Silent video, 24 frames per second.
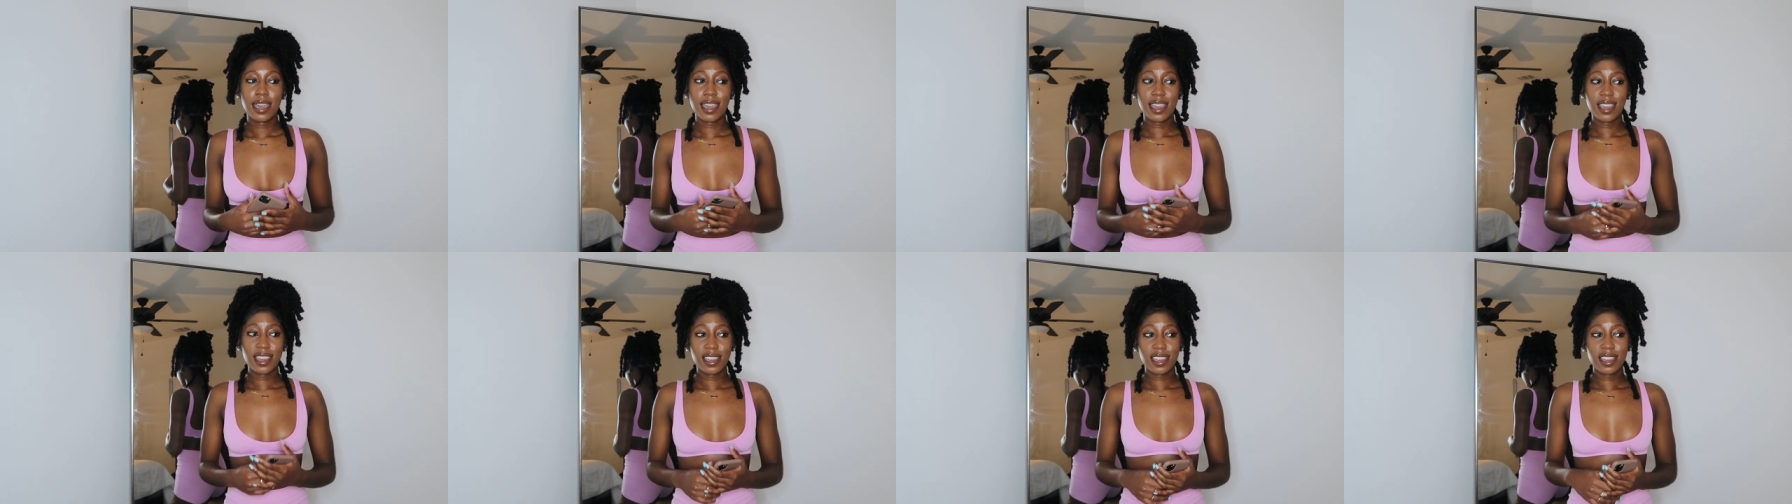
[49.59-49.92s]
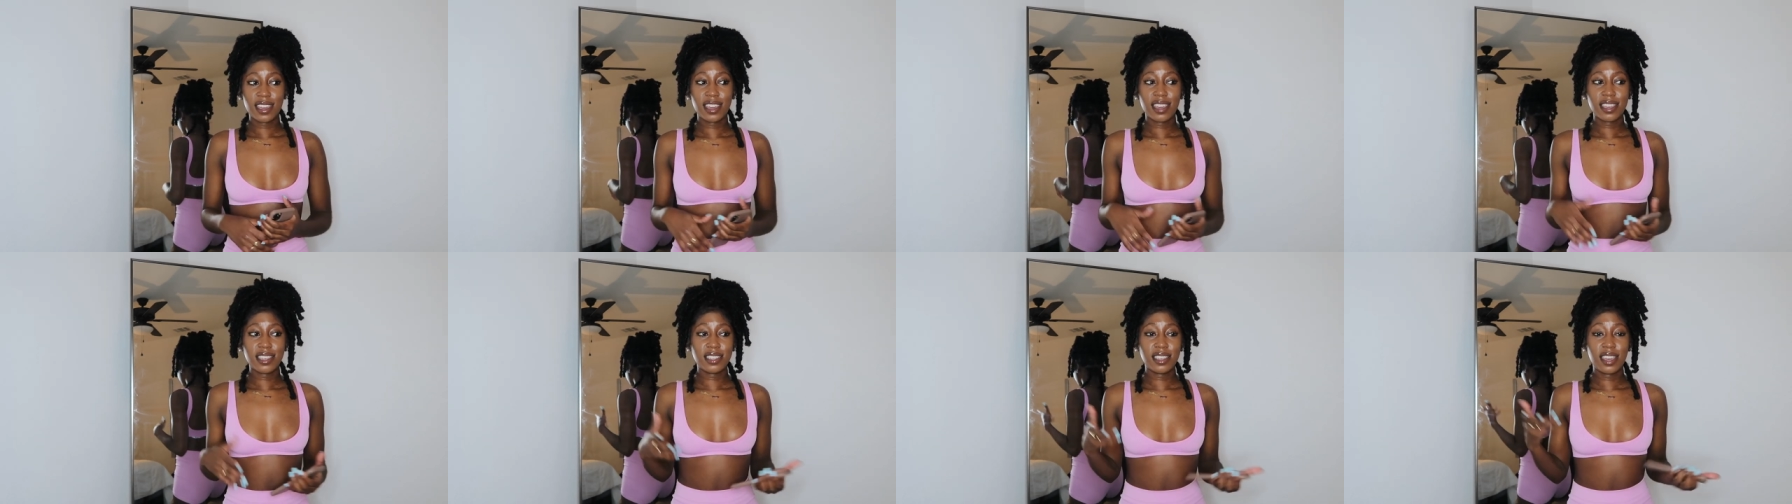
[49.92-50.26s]

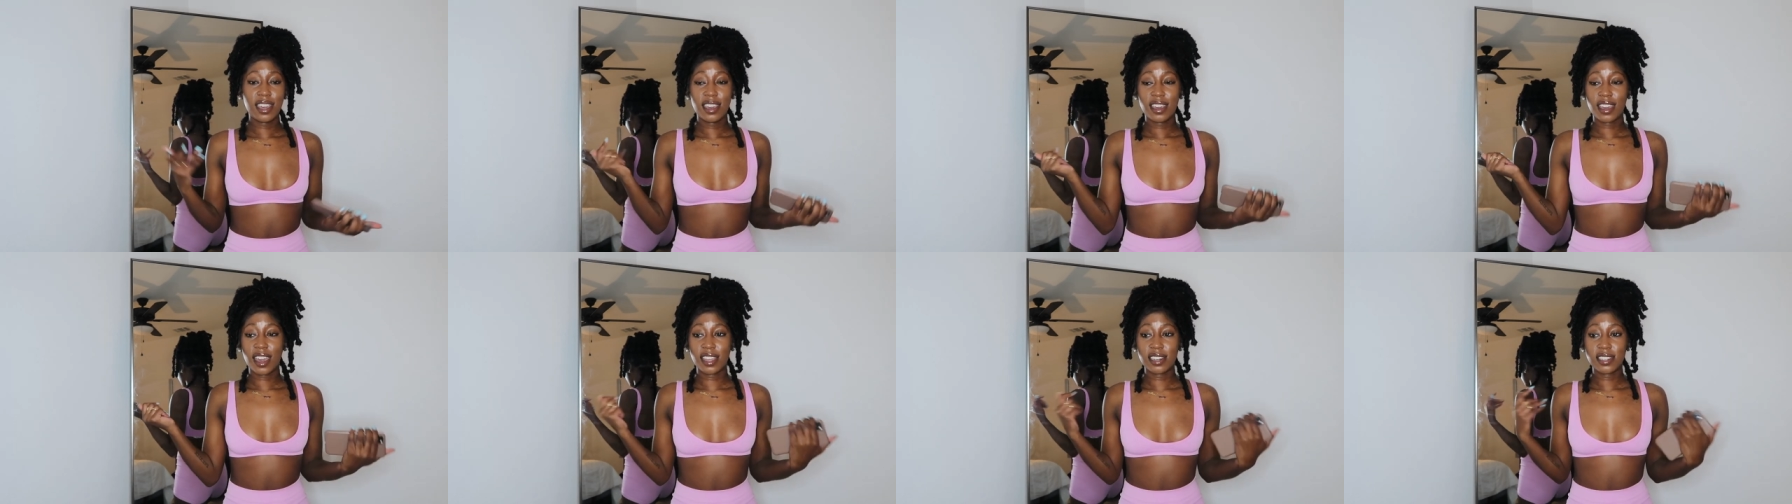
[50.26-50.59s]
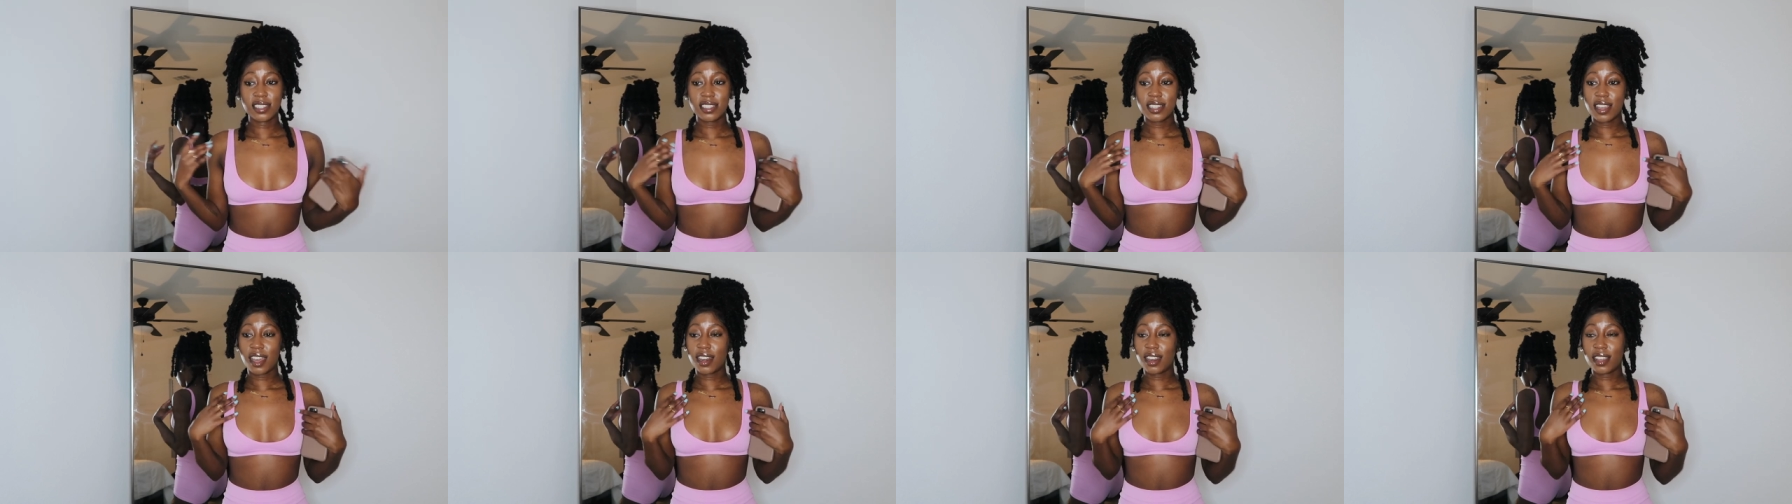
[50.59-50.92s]
And yeah, I
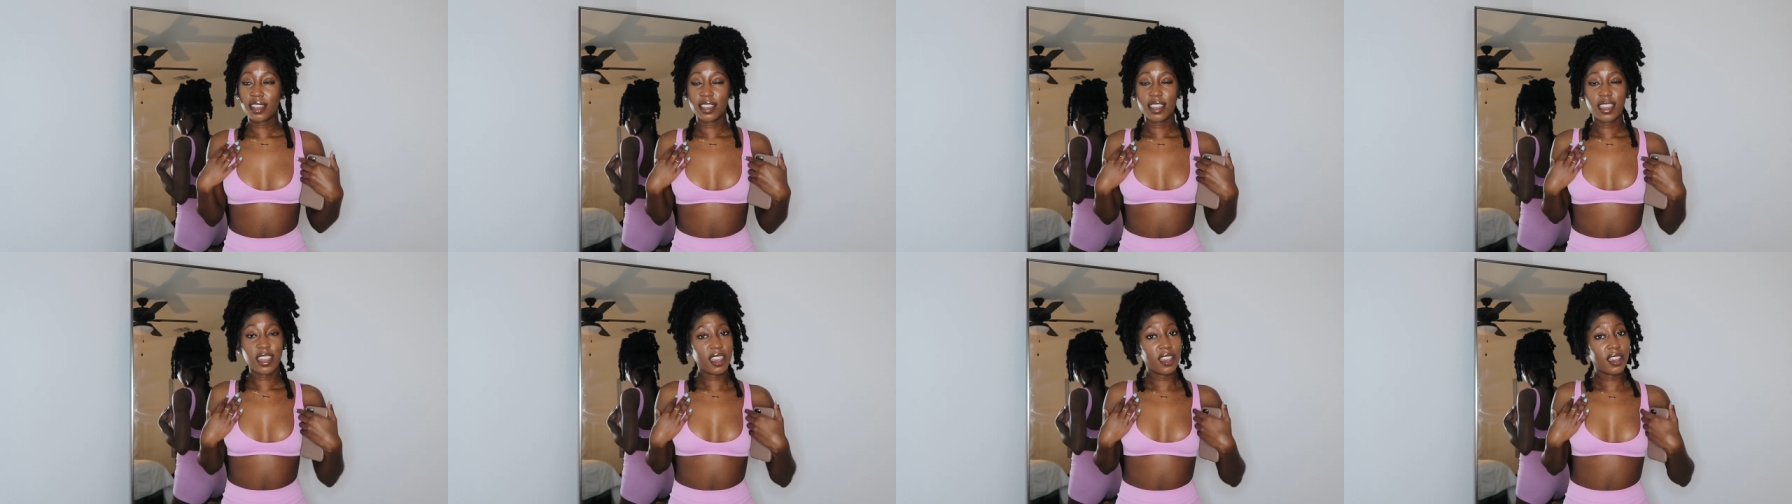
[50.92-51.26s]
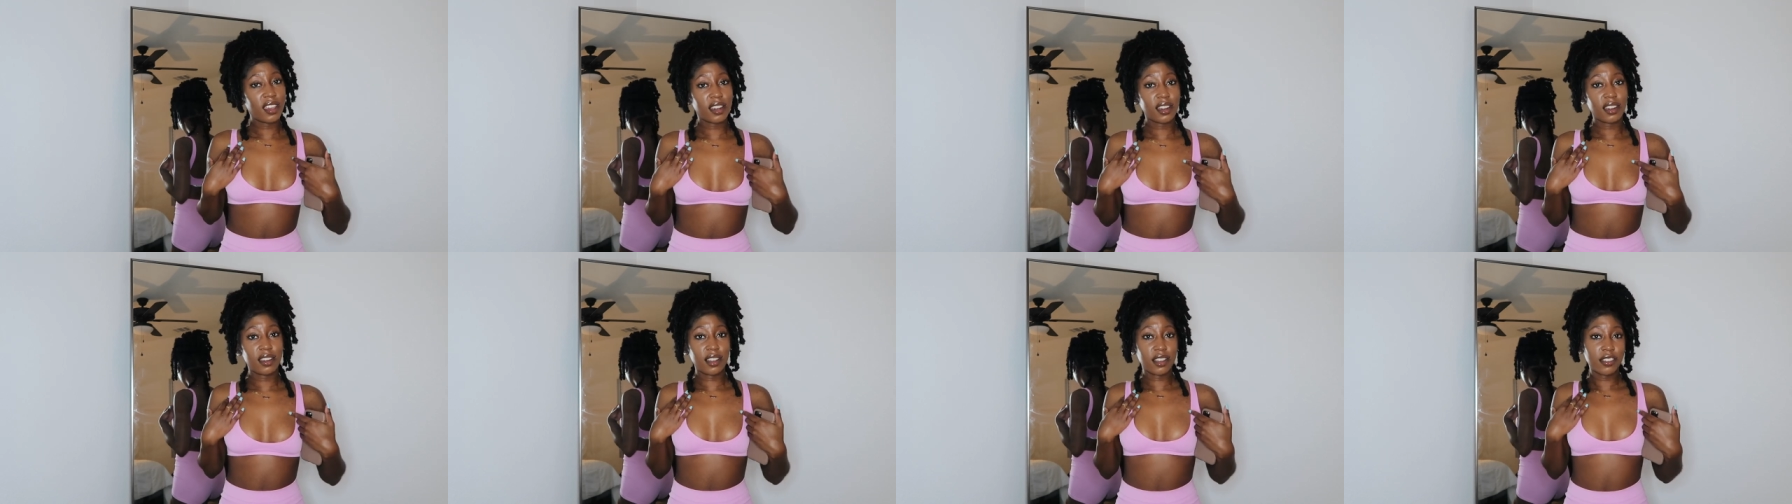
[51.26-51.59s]
just kind of
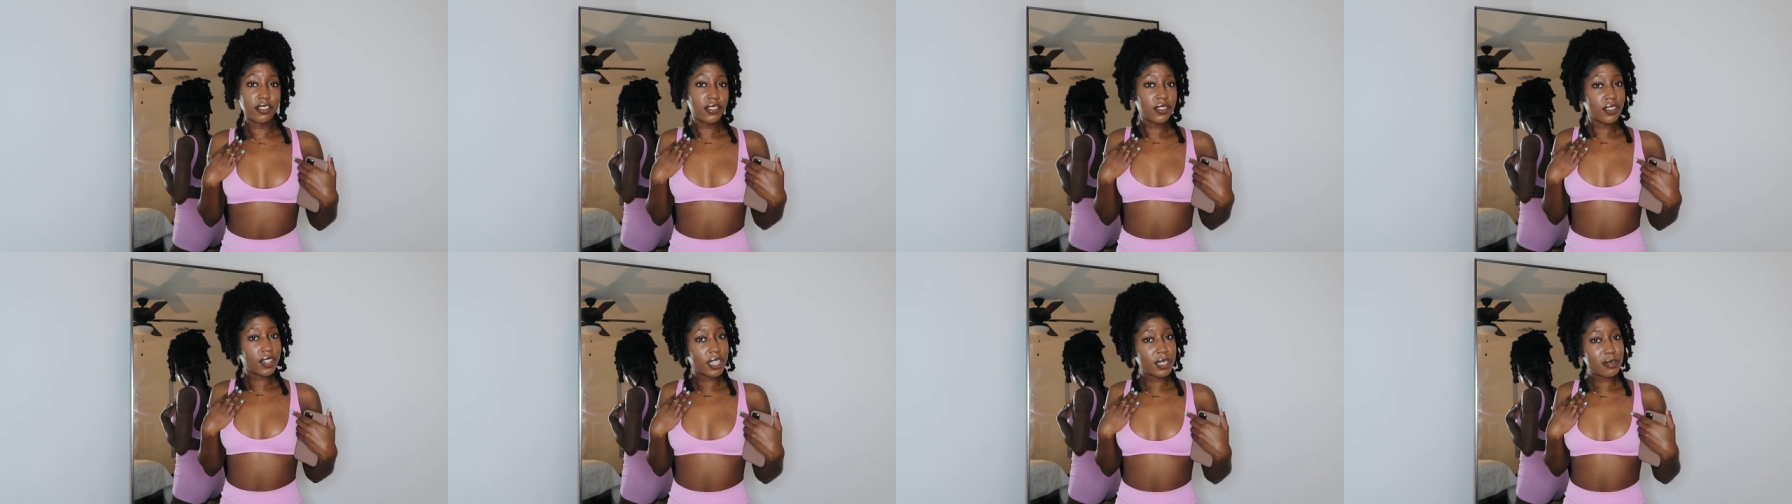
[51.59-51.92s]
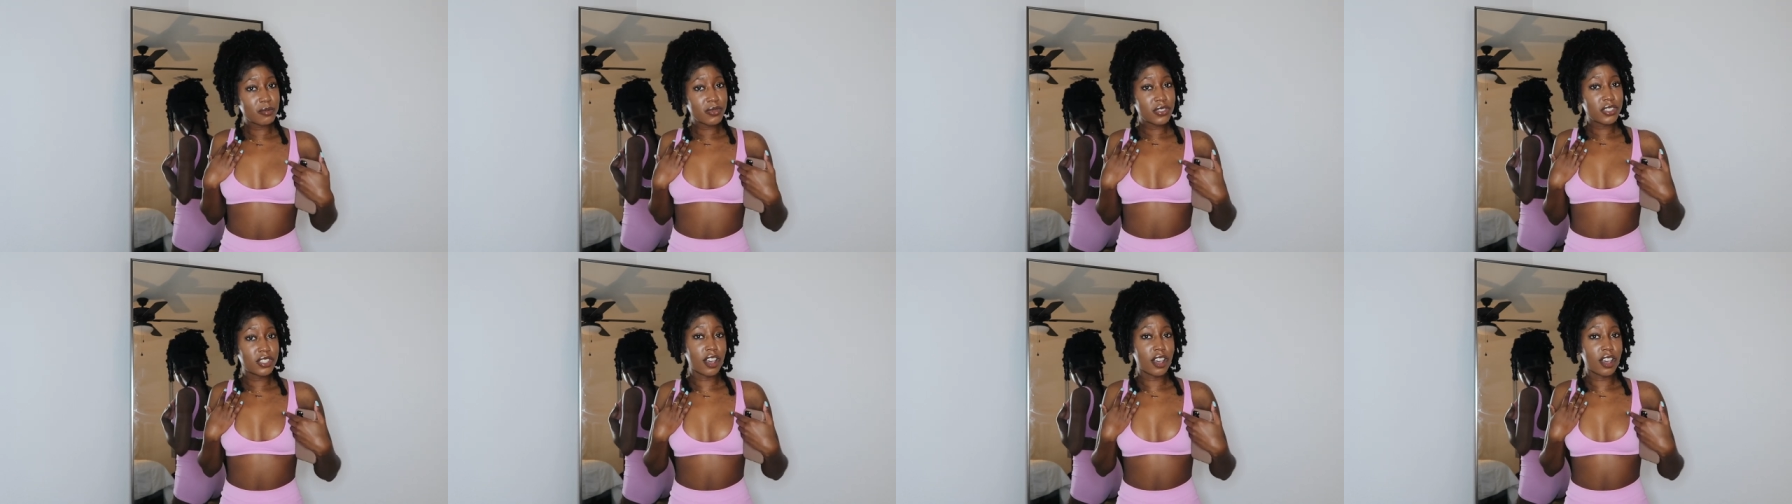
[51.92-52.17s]
can't get enough of them.